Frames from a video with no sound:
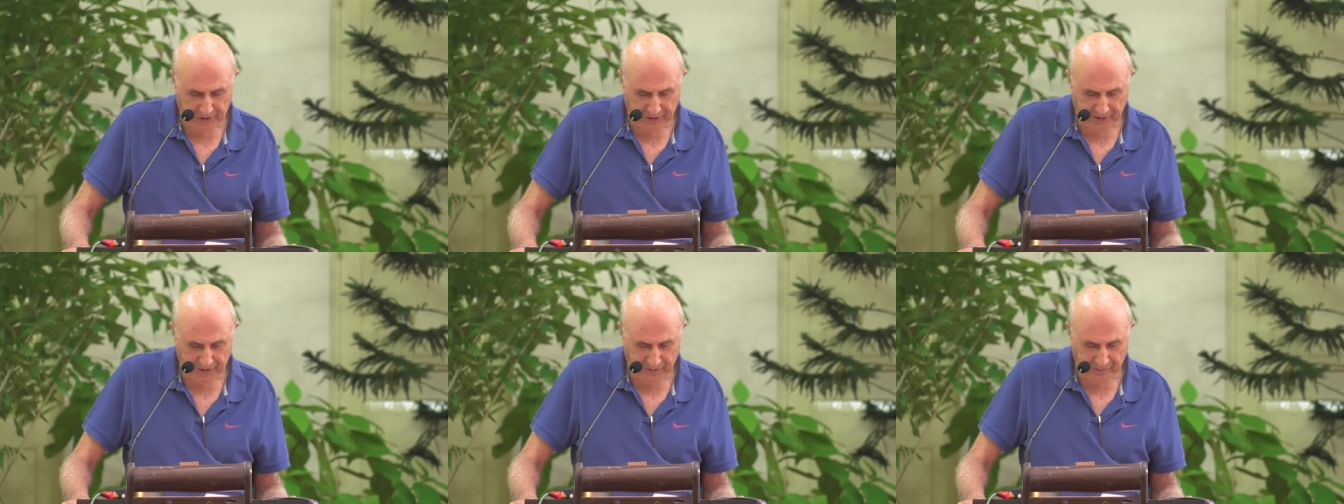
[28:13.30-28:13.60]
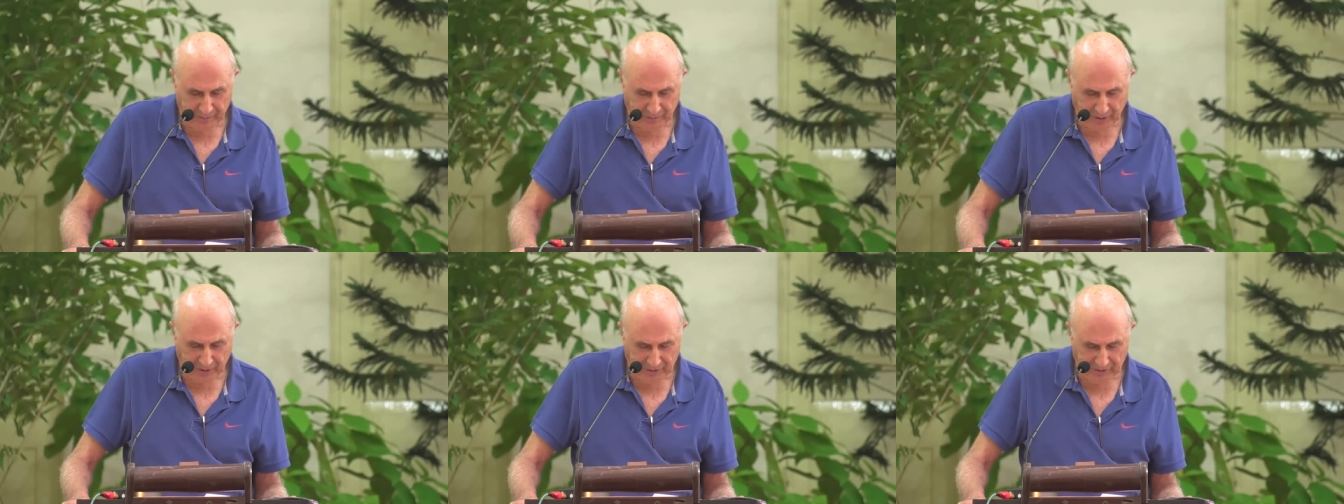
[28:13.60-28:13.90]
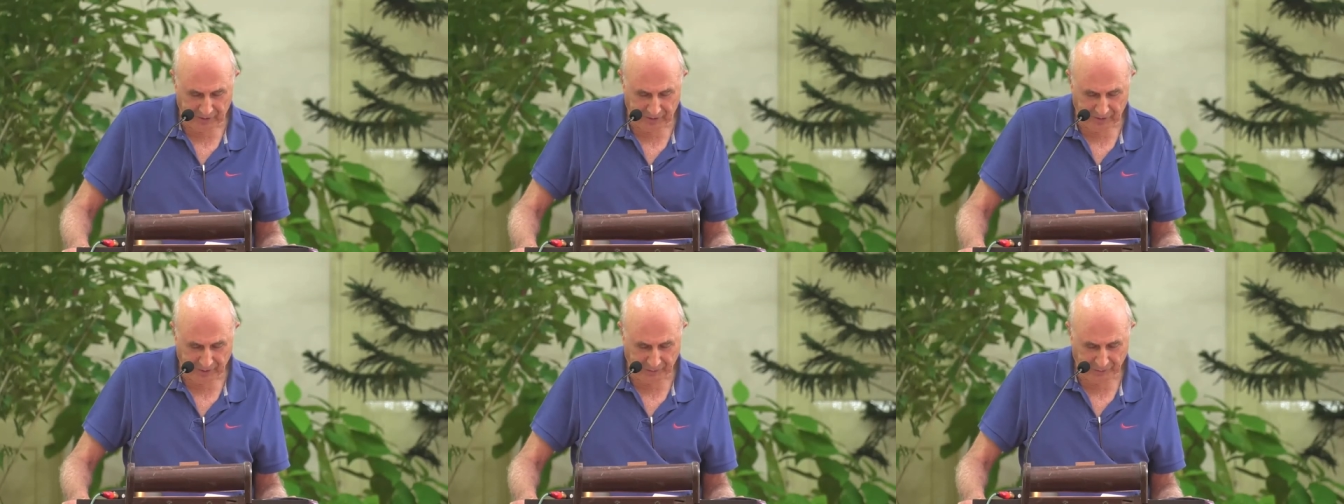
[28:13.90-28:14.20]
is
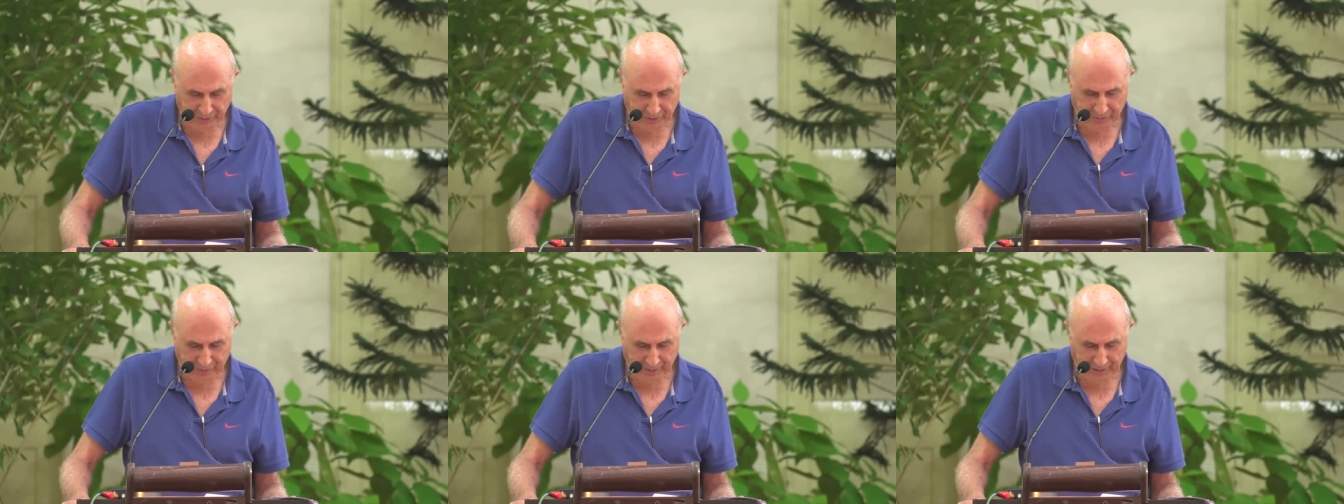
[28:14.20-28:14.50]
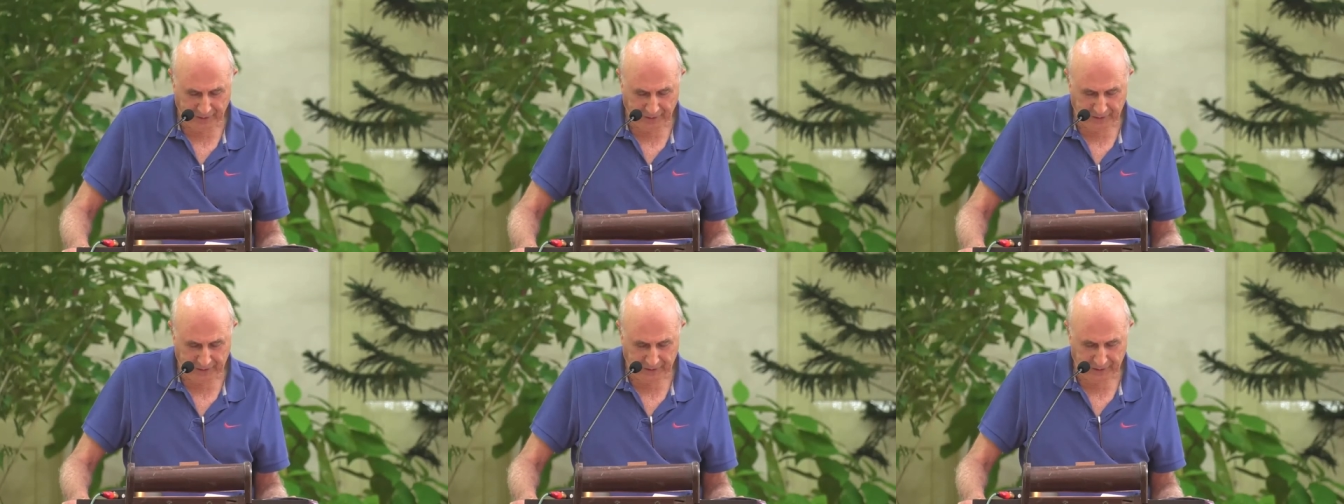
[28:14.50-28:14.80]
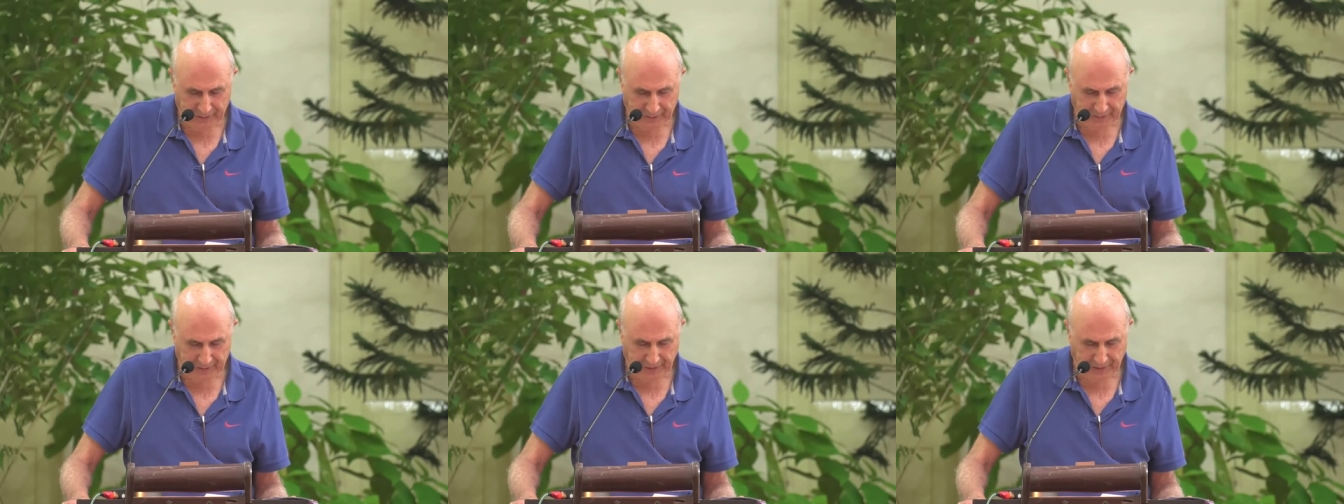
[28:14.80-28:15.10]
most of humanity
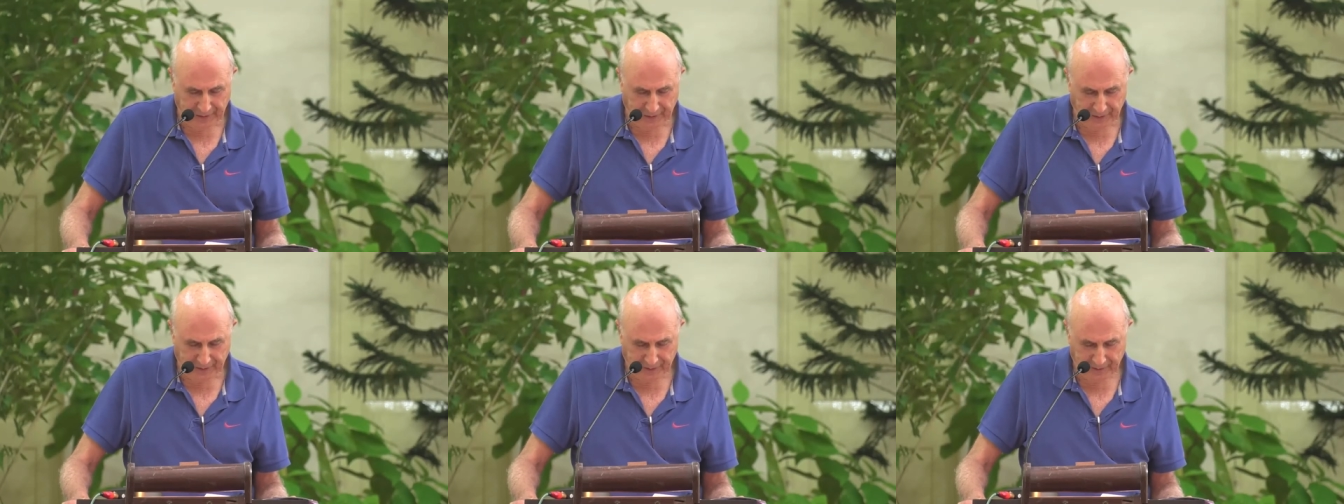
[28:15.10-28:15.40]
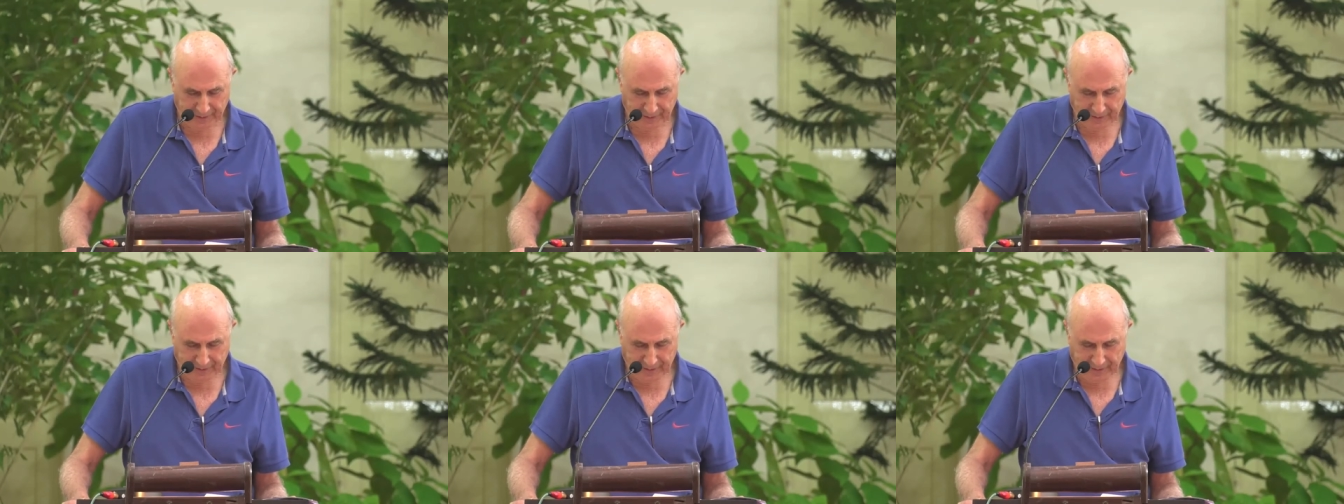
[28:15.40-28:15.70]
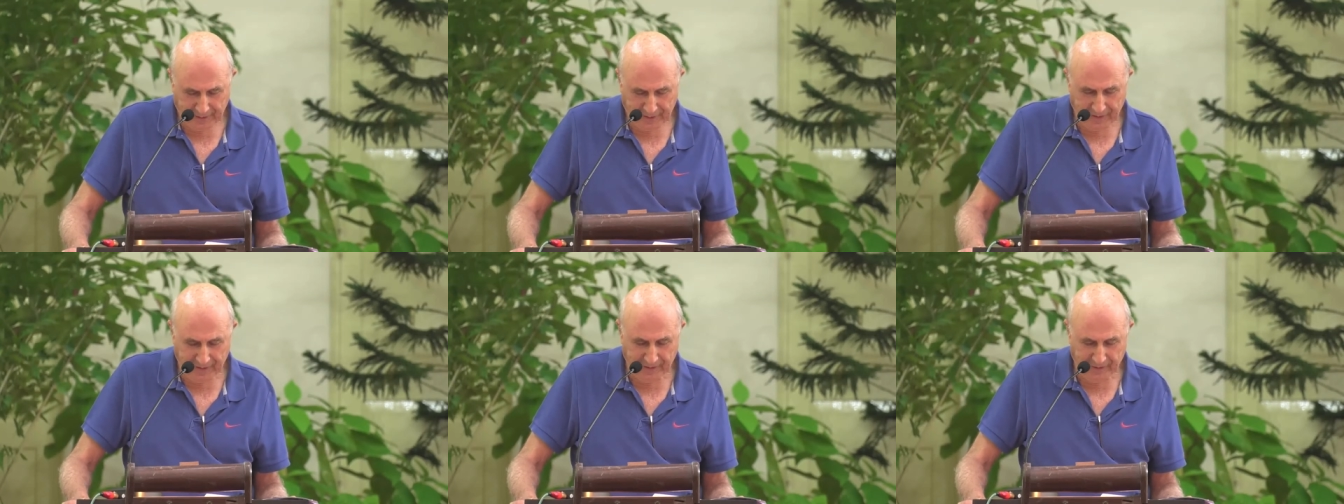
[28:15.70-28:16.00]
today
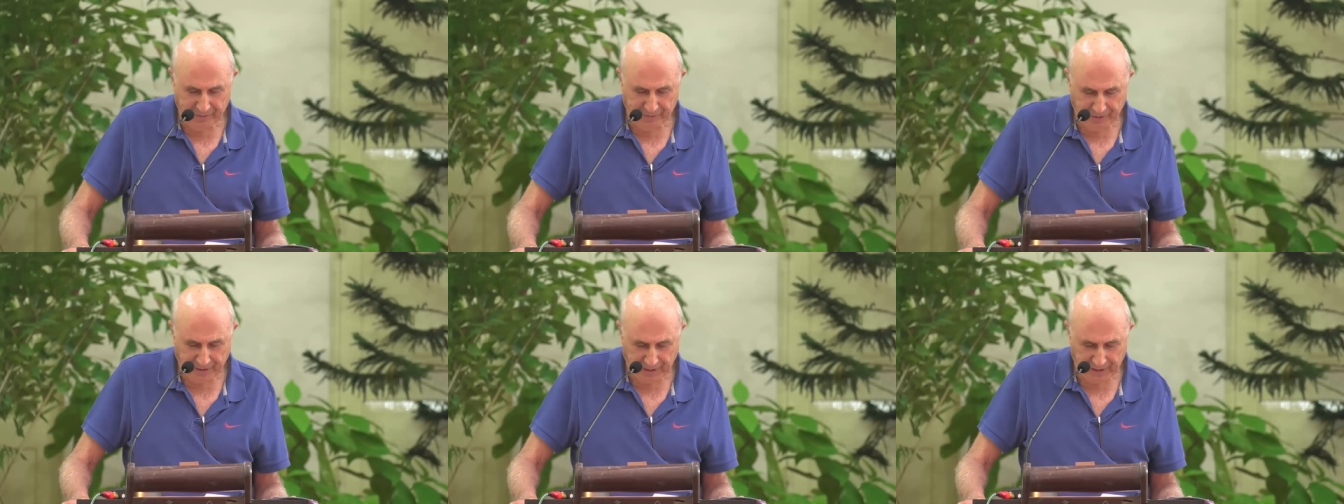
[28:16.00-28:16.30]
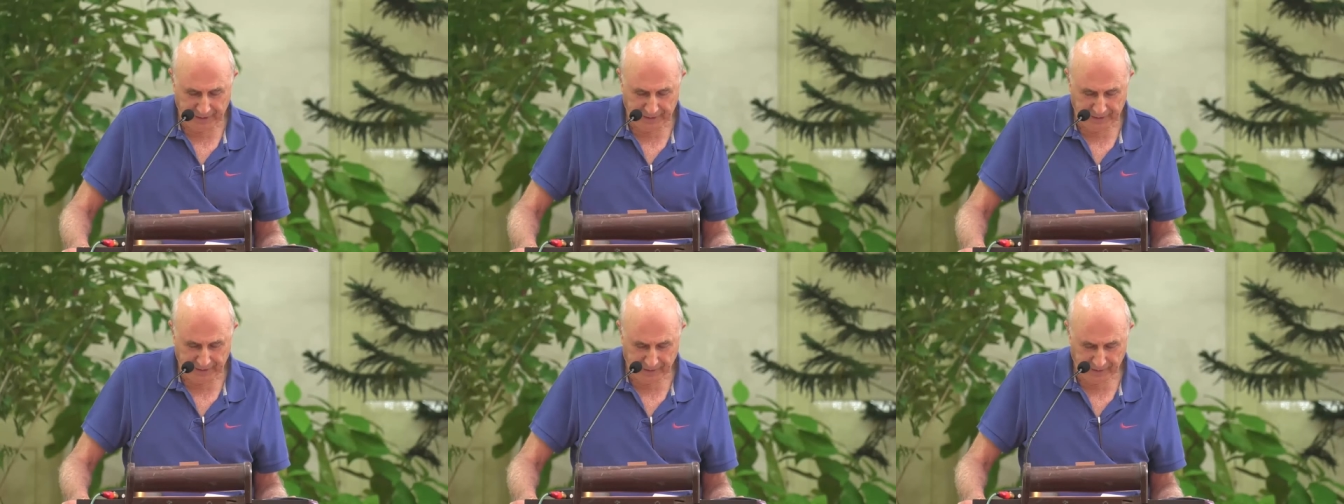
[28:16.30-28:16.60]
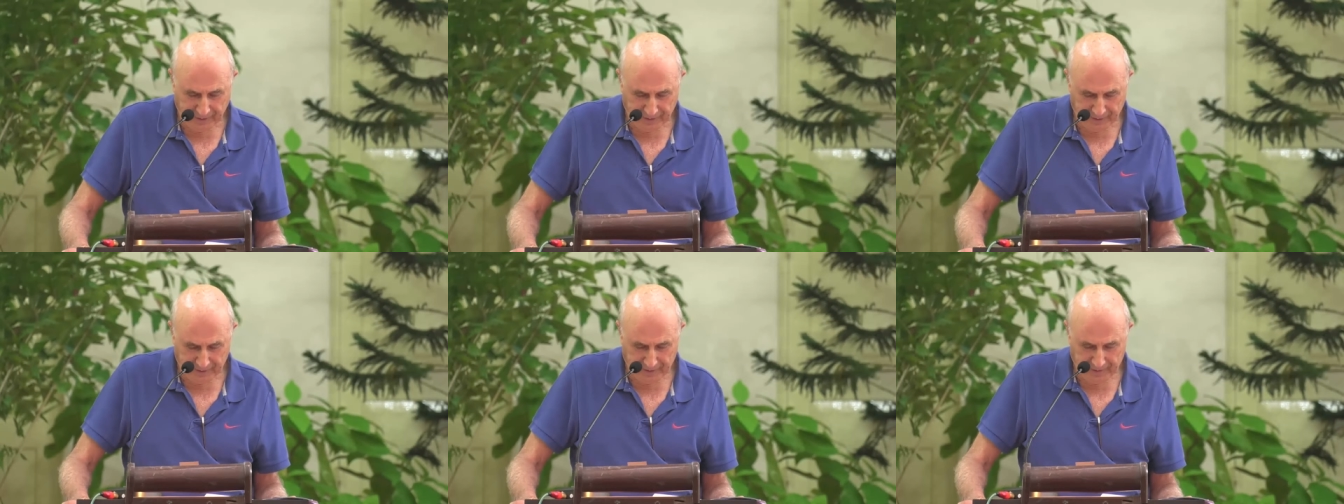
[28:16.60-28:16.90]
is
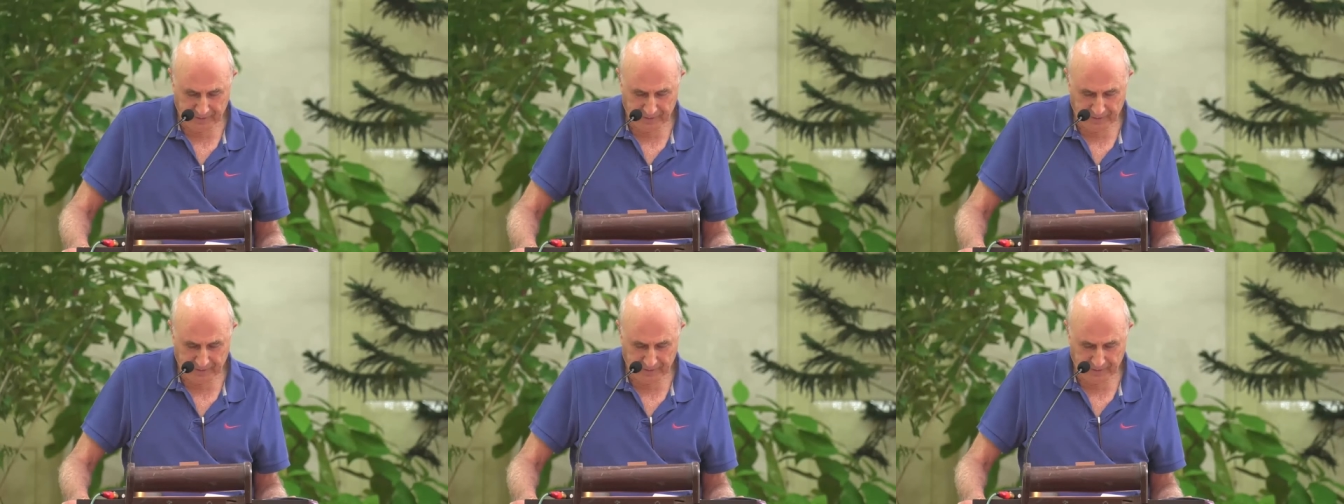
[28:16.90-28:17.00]
vital